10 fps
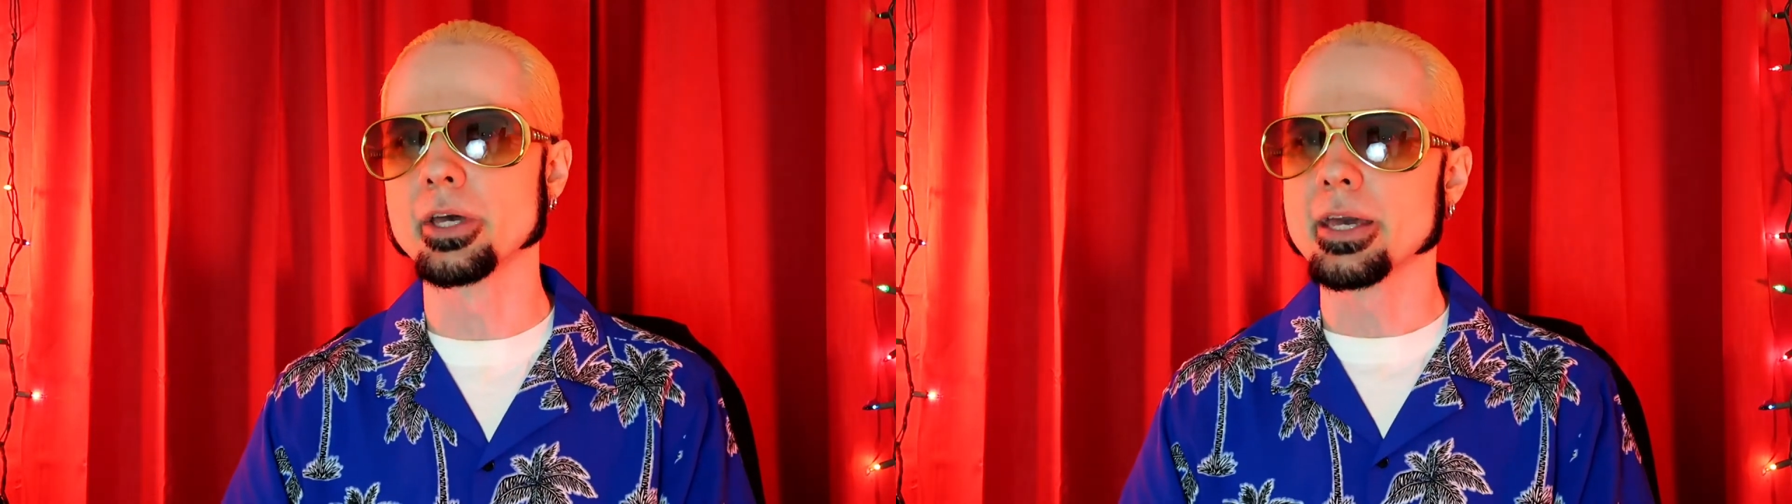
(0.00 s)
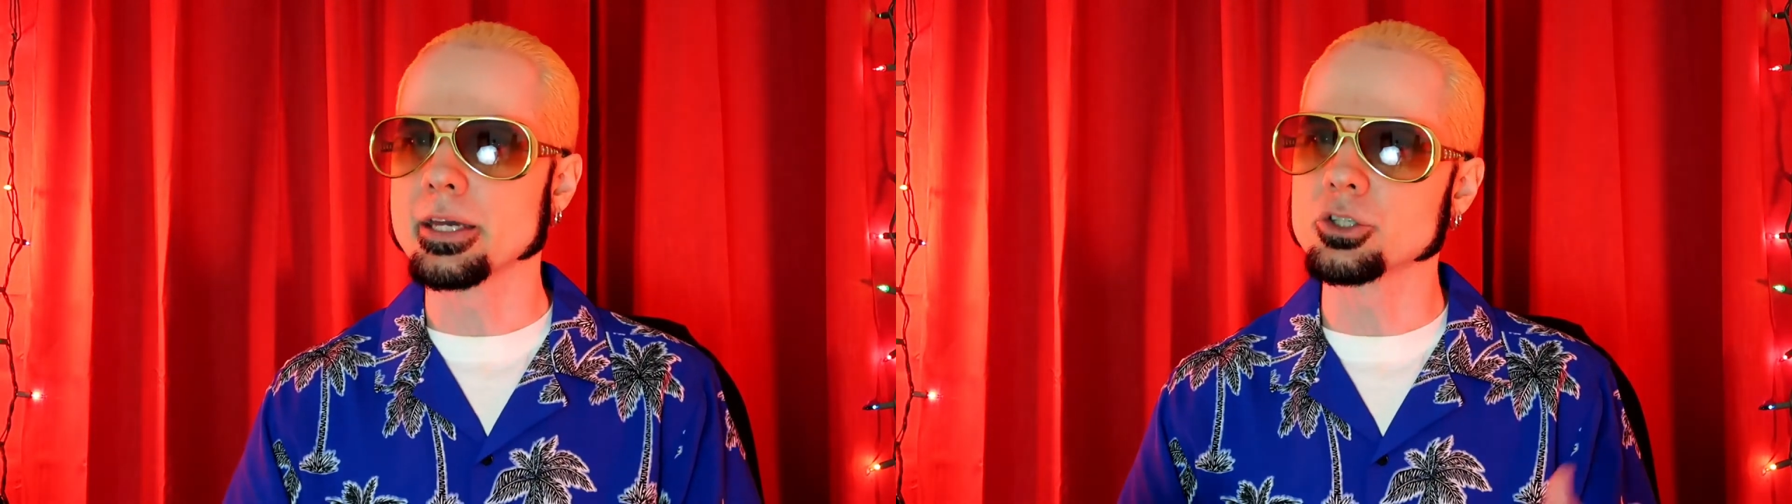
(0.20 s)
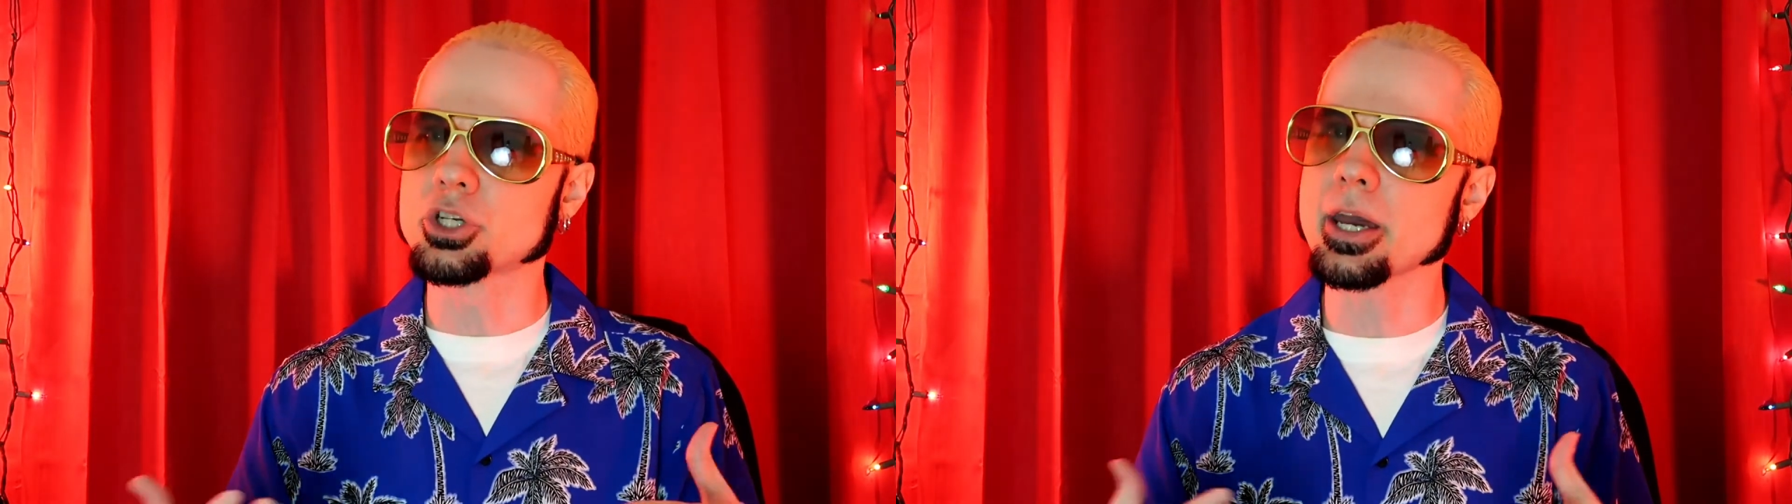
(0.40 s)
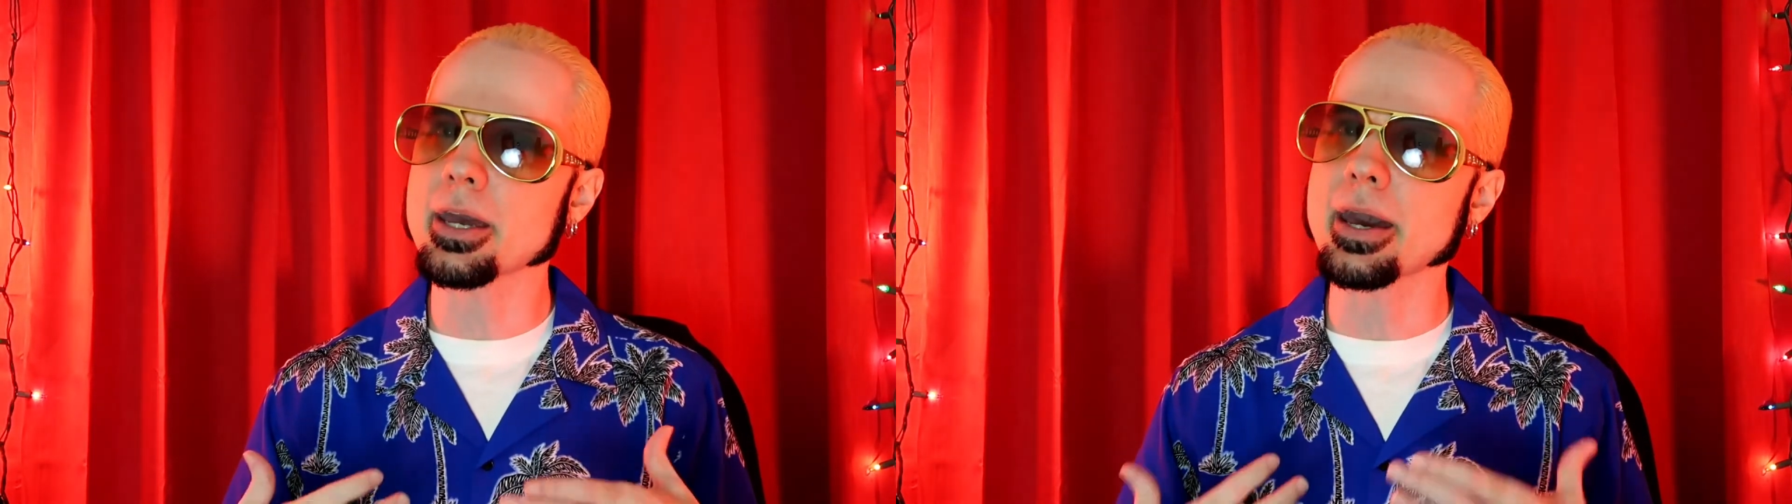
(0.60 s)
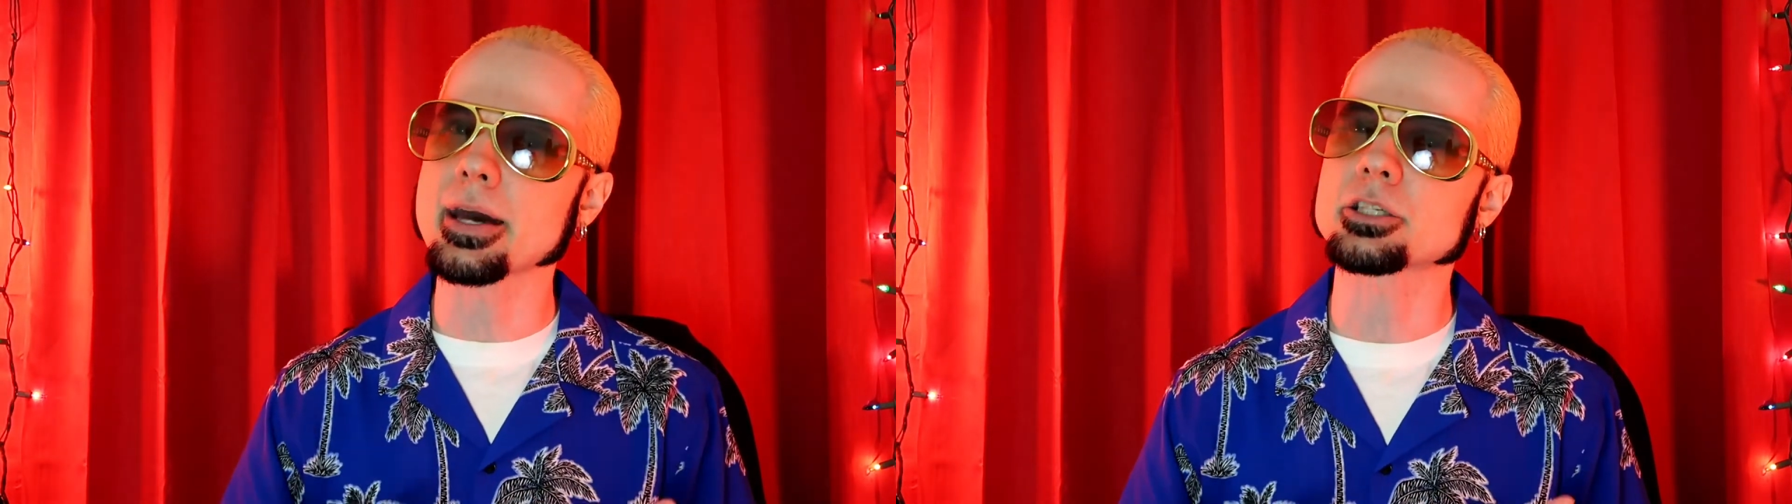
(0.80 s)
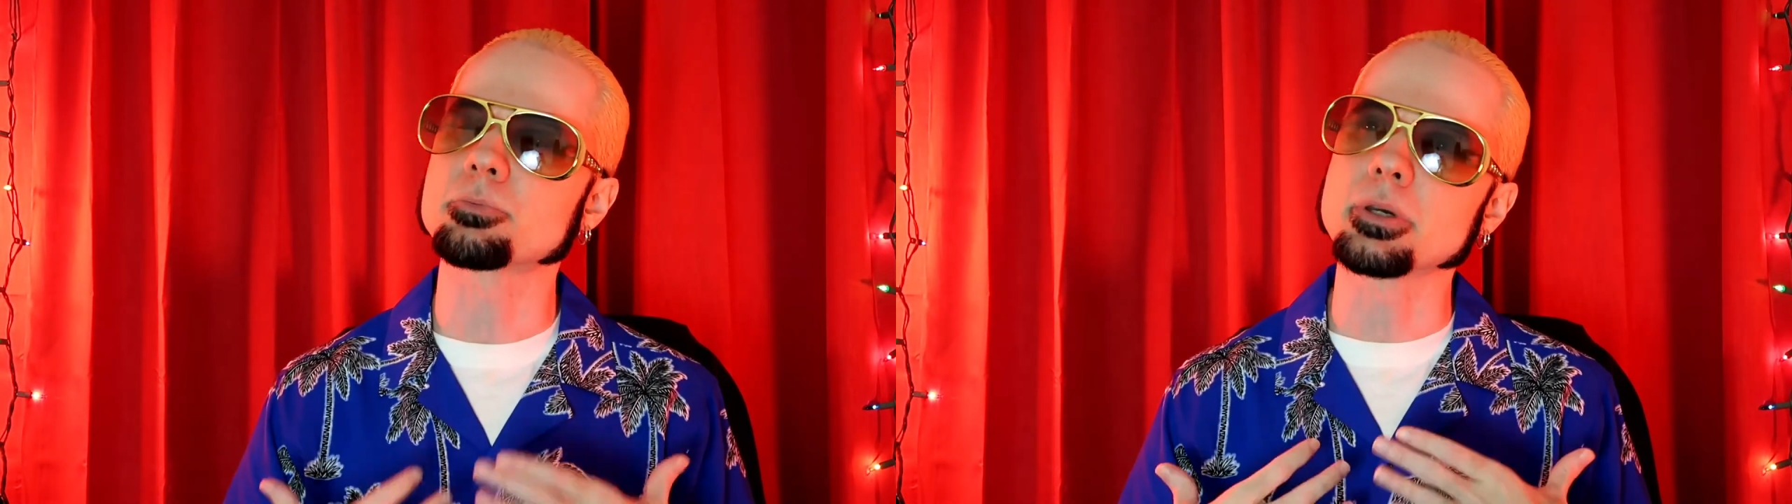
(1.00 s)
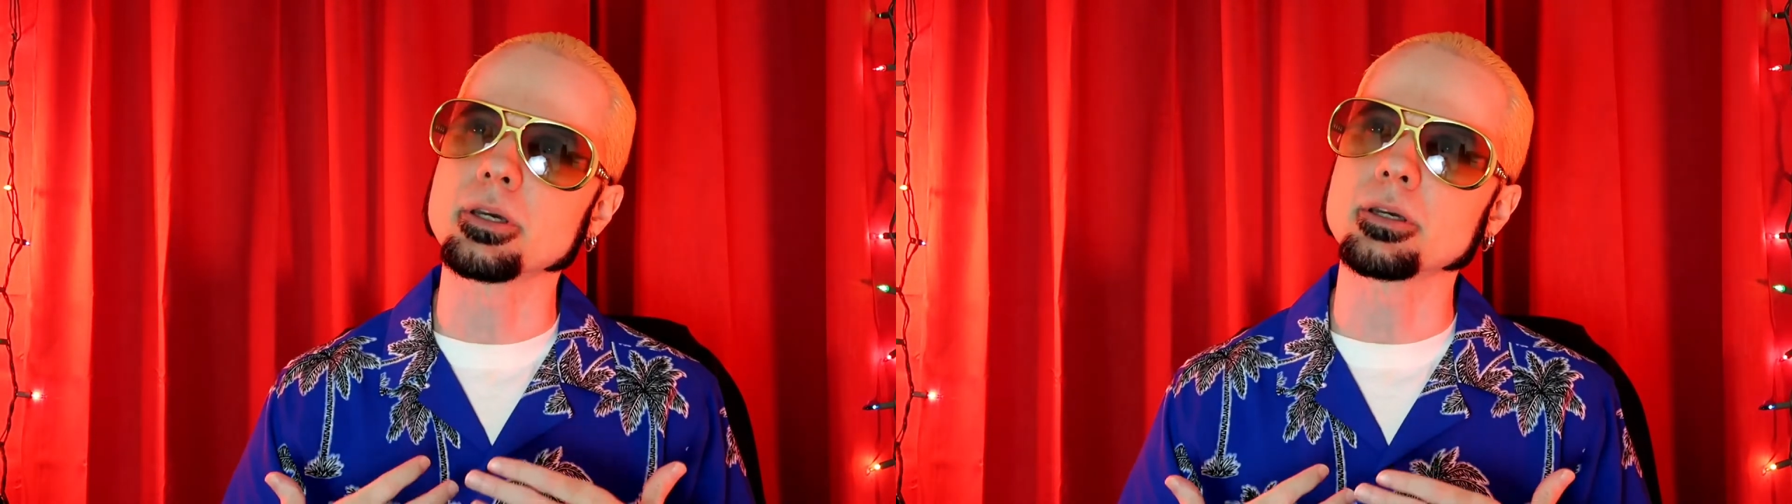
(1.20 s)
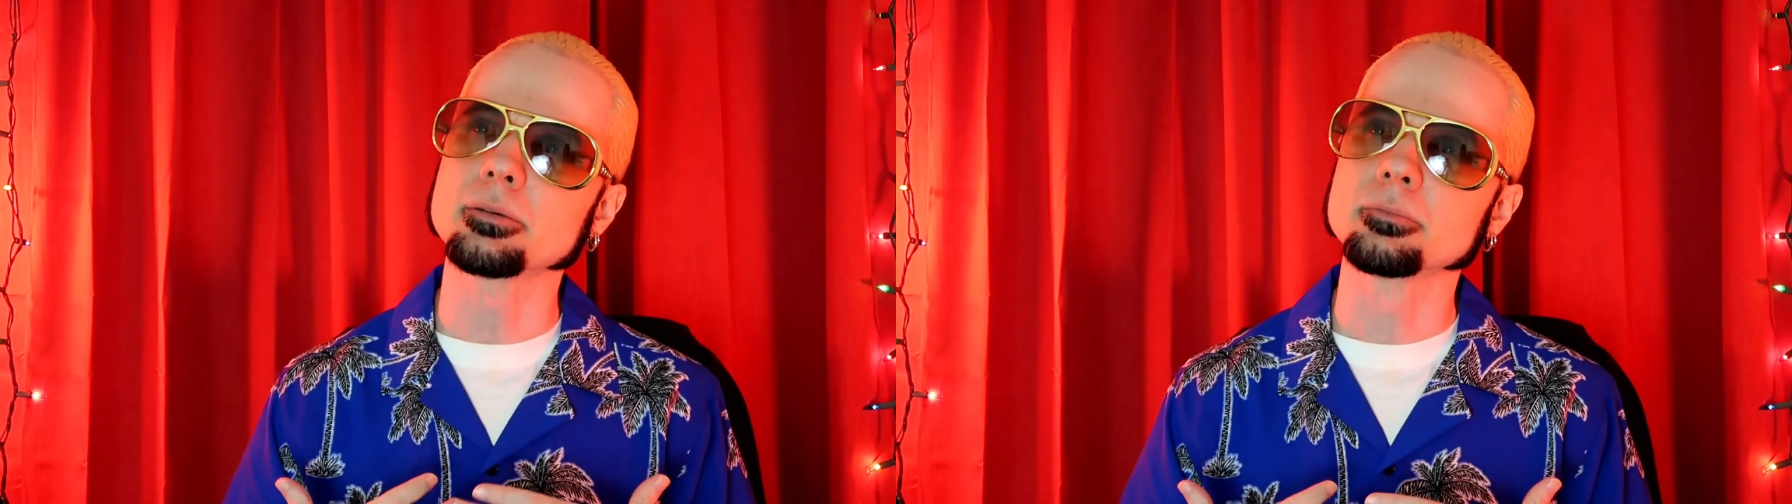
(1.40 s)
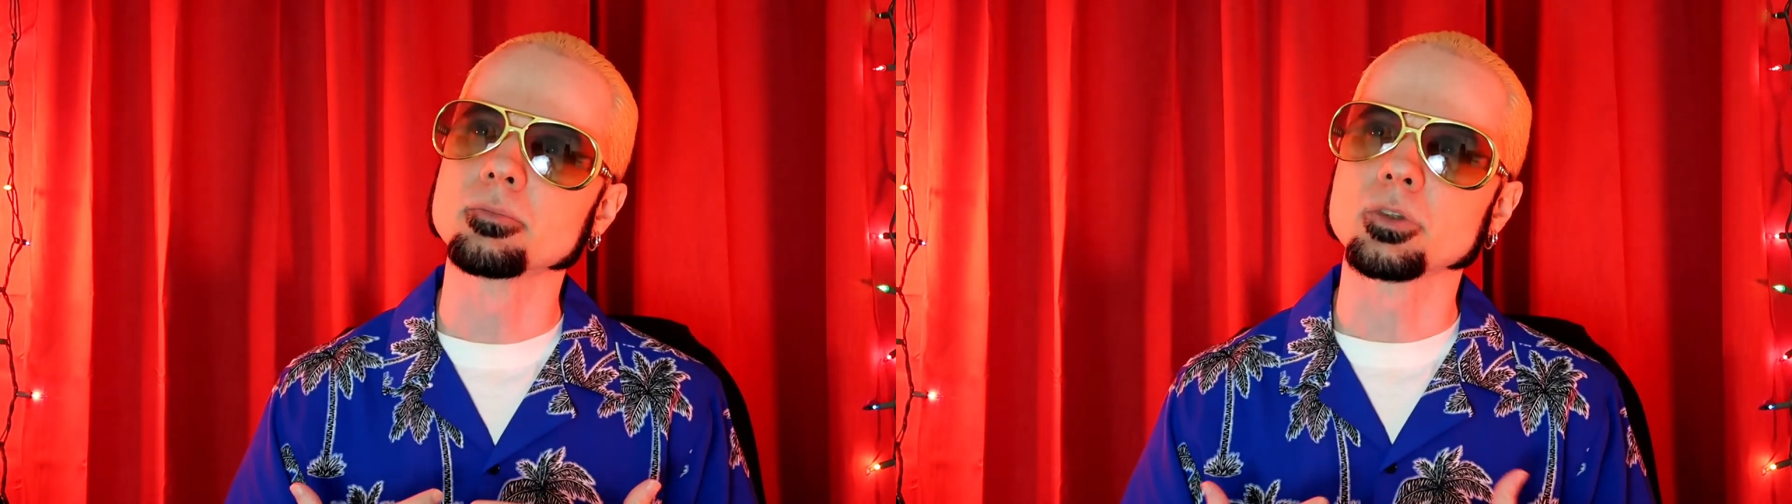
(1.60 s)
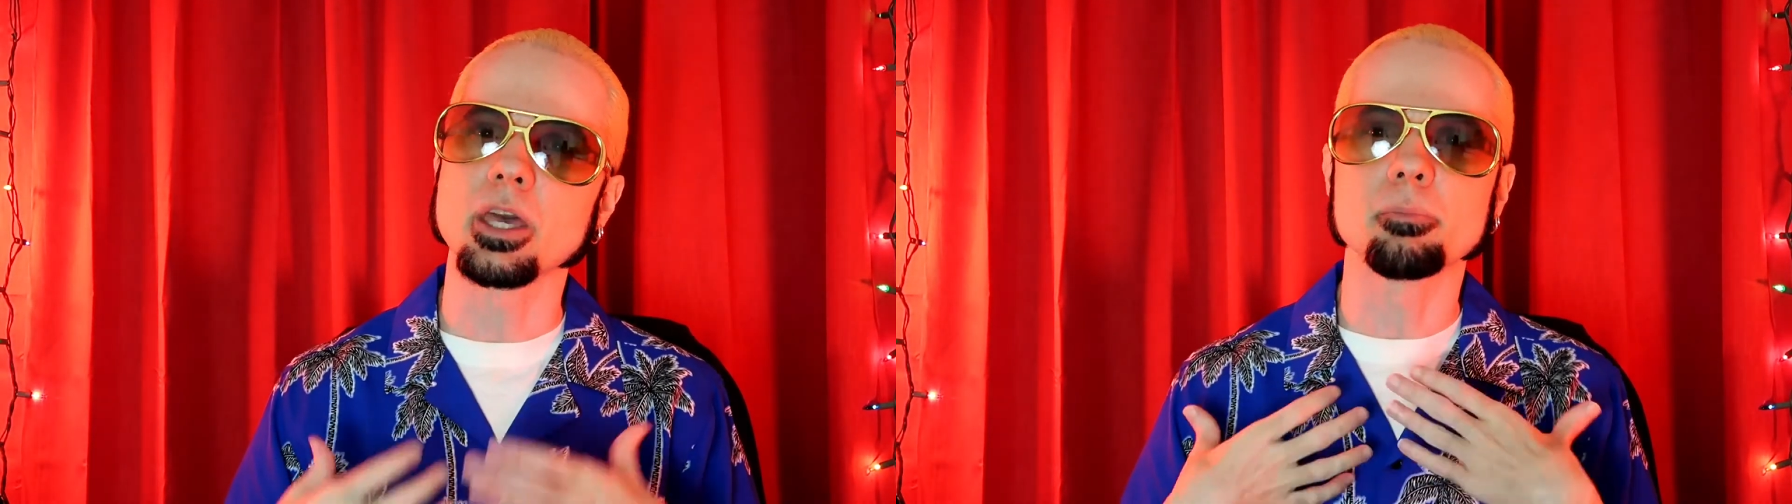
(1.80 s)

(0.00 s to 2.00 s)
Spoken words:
And Jay gave